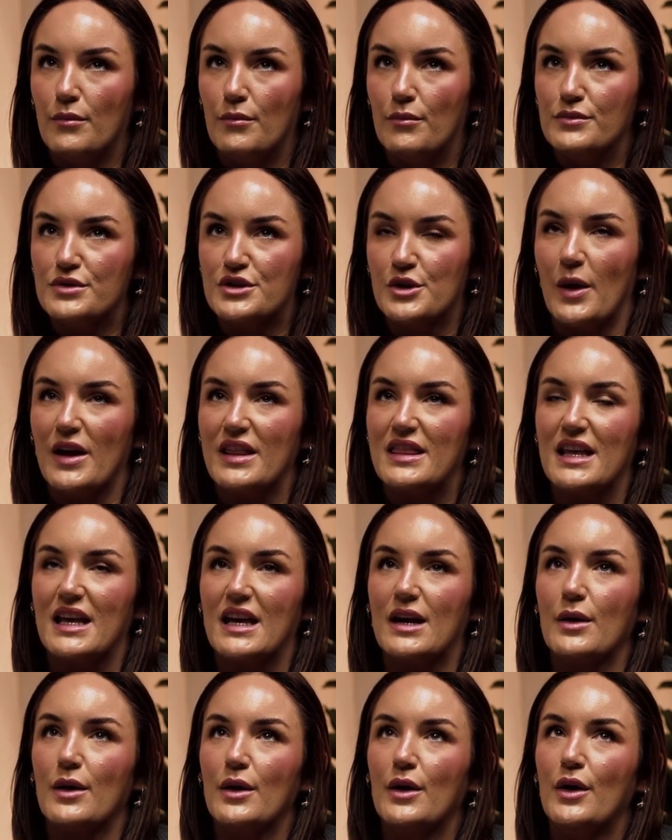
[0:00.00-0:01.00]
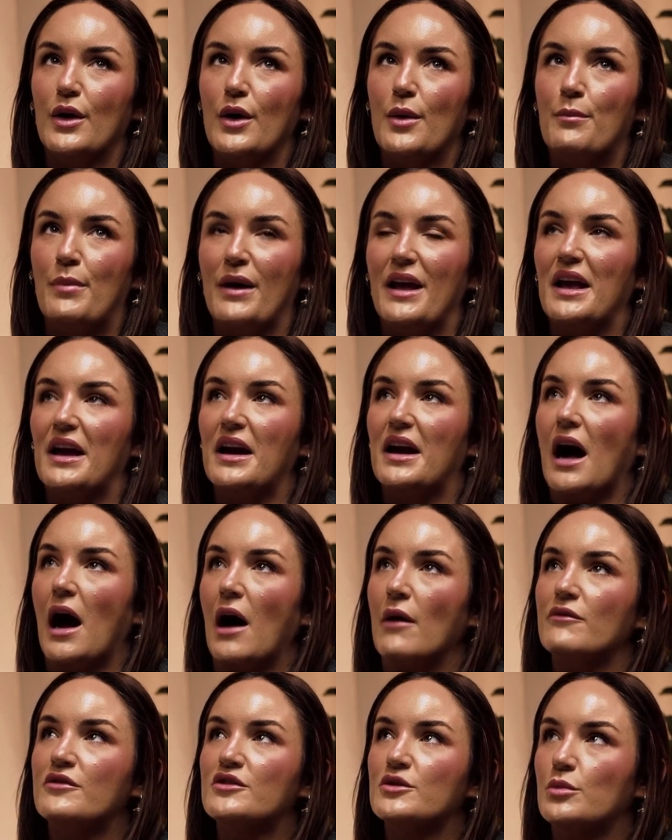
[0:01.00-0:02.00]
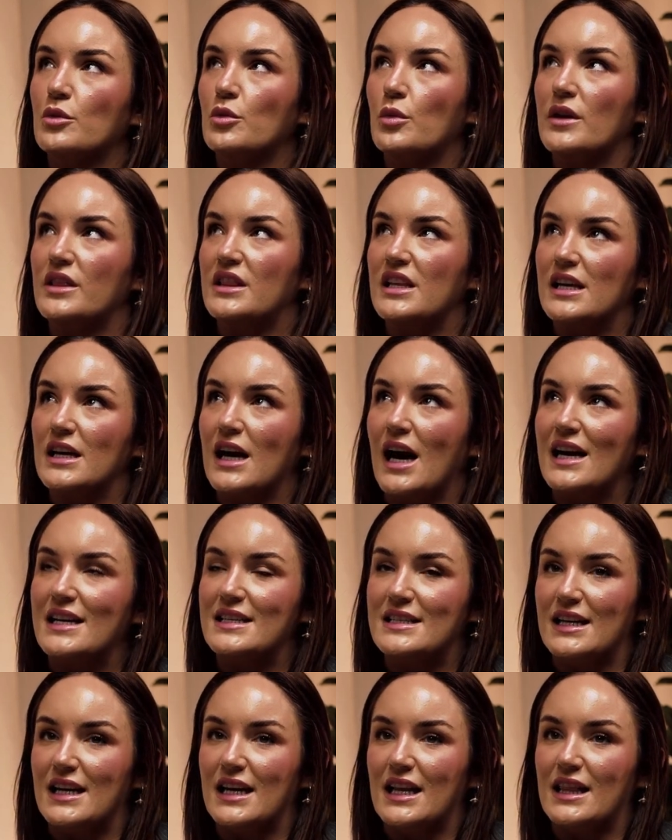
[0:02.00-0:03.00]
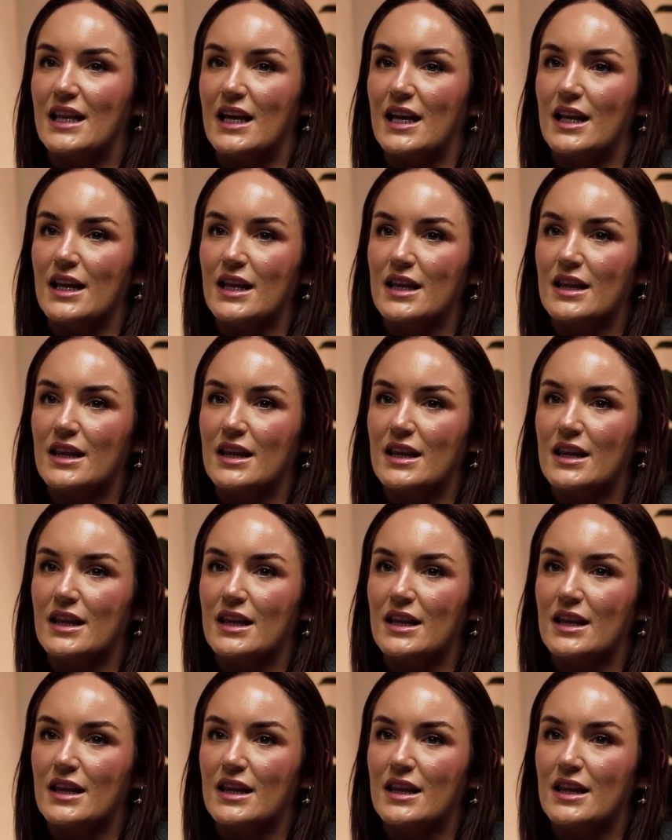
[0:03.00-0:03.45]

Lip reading: So I think being comfortable with the idea that